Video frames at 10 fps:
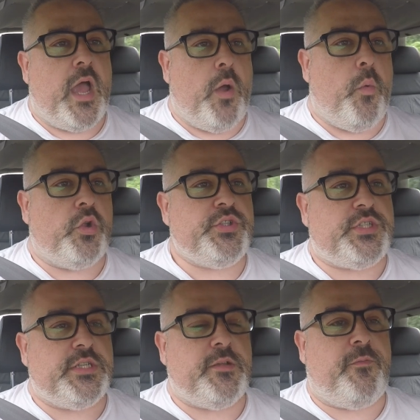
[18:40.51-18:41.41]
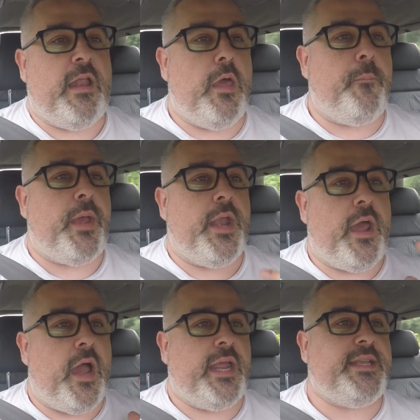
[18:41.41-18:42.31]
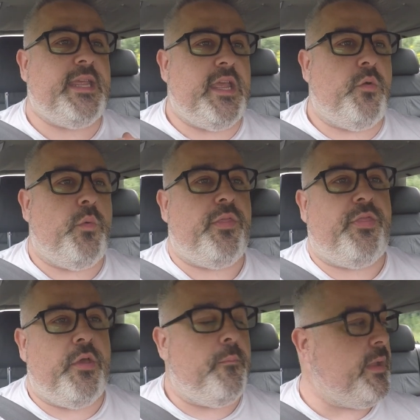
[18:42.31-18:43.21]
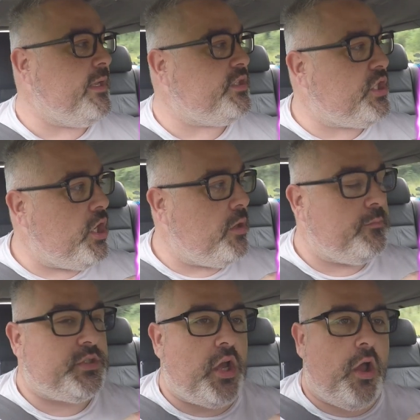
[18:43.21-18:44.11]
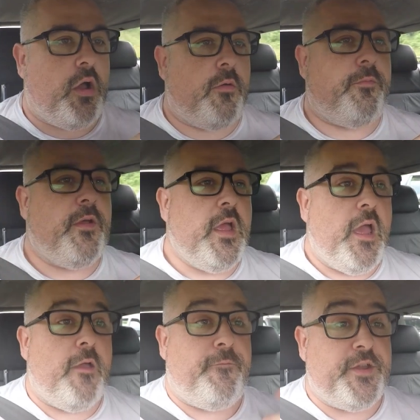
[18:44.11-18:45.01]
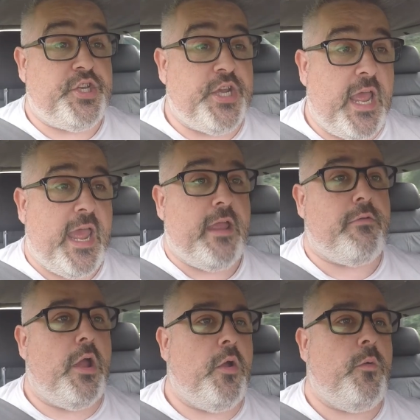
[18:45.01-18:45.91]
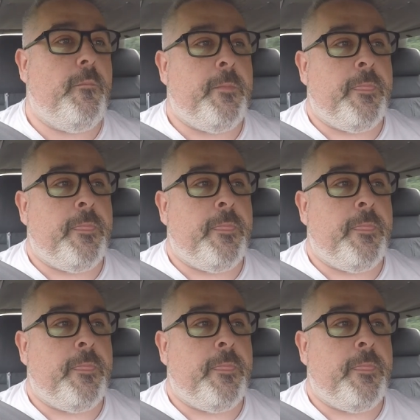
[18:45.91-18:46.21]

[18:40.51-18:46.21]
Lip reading: I want to develop an idea with them in terms of efficient aero,